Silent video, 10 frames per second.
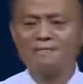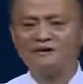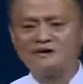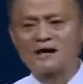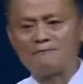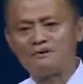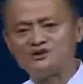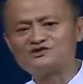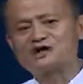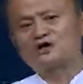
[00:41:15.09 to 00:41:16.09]
Big
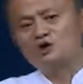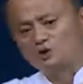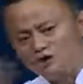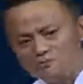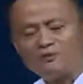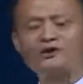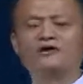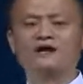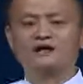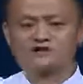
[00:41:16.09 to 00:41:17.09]
companies can go
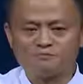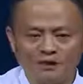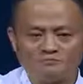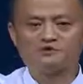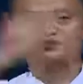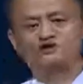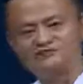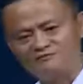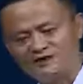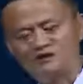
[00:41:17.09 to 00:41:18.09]
import, export,
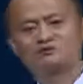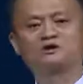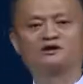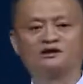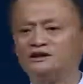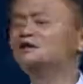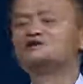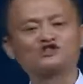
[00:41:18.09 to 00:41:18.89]
receive money quickly.